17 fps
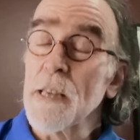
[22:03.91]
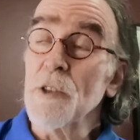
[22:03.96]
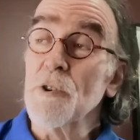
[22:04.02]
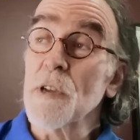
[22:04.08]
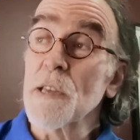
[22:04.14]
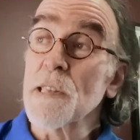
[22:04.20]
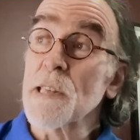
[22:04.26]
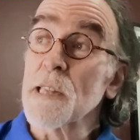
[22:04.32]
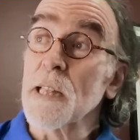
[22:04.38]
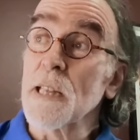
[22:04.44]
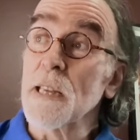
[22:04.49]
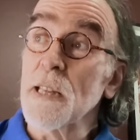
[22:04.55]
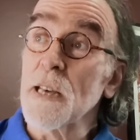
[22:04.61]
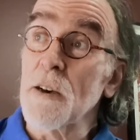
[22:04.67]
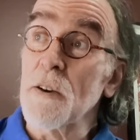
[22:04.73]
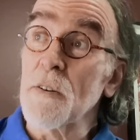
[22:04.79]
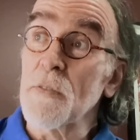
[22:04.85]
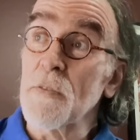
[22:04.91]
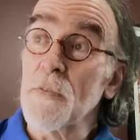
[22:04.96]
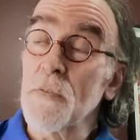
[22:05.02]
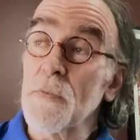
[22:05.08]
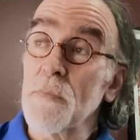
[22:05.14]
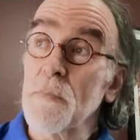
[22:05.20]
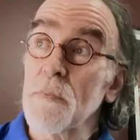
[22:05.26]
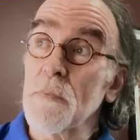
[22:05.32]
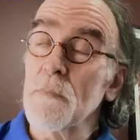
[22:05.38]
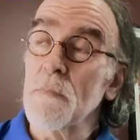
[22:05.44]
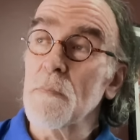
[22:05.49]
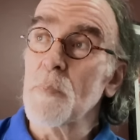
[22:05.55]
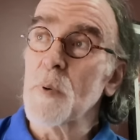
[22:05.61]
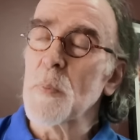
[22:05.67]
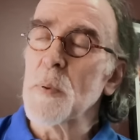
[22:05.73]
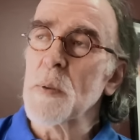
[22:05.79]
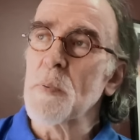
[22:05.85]
Interesting enough,
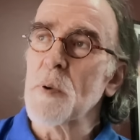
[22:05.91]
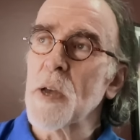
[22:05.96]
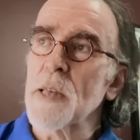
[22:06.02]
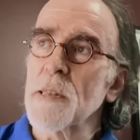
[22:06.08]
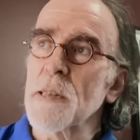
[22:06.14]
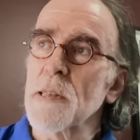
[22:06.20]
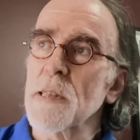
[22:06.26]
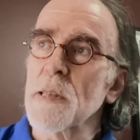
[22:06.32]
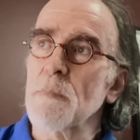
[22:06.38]
property prices